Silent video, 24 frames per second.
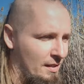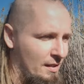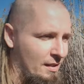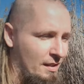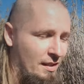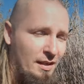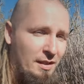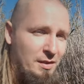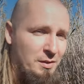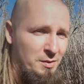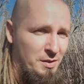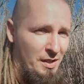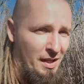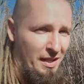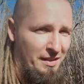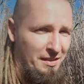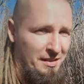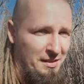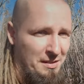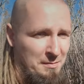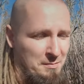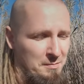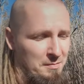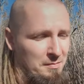uh, to tag
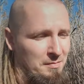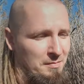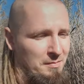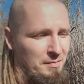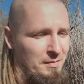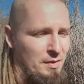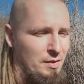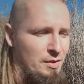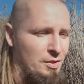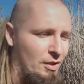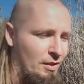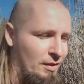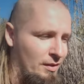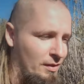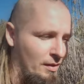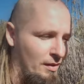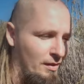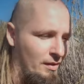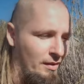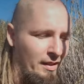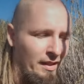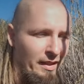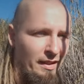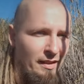them, check
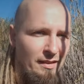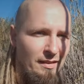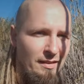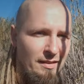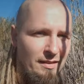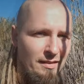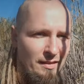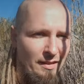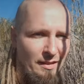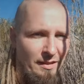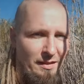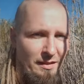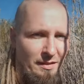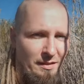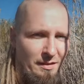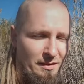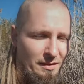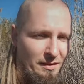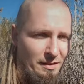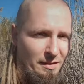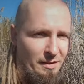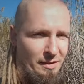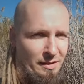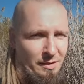their health and
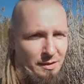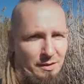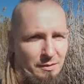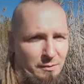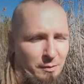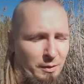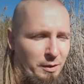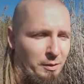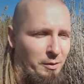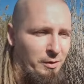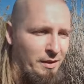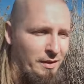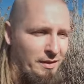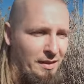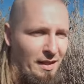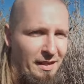uh, record the